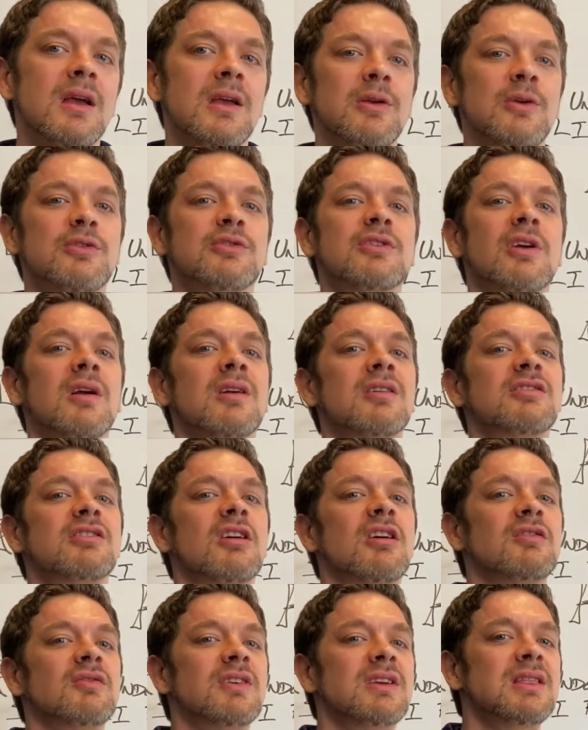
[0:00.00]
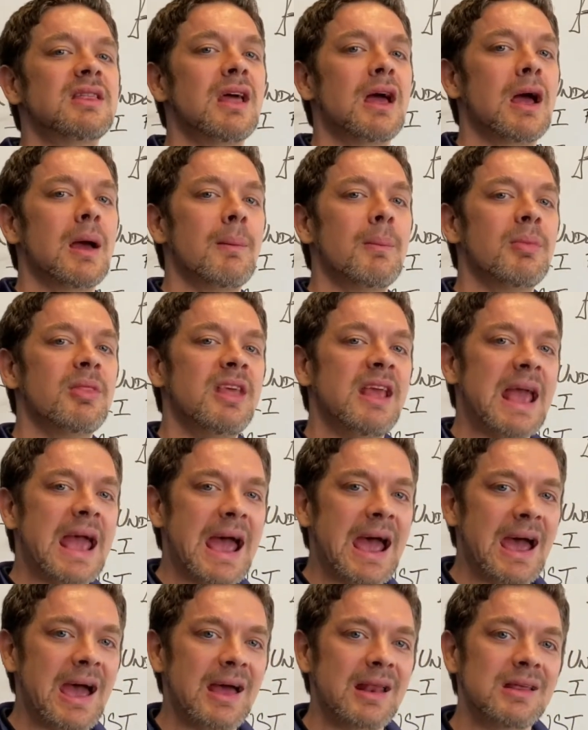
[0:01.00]
you start serving them the
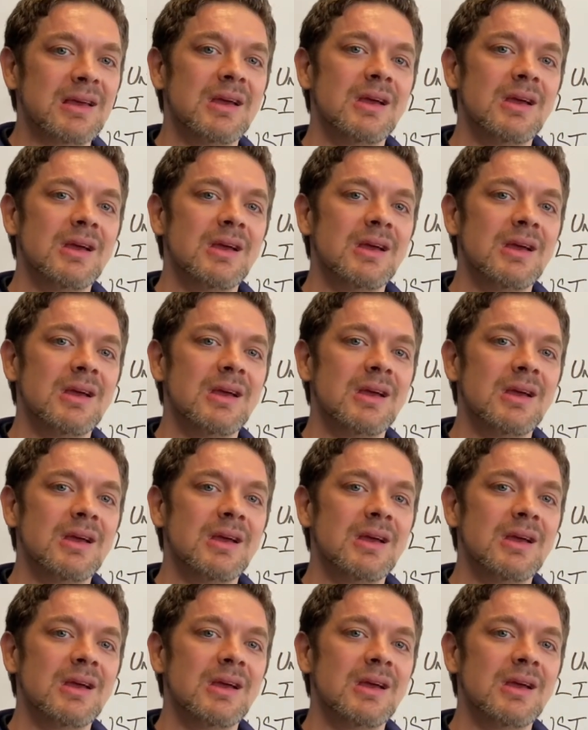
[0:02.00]
ad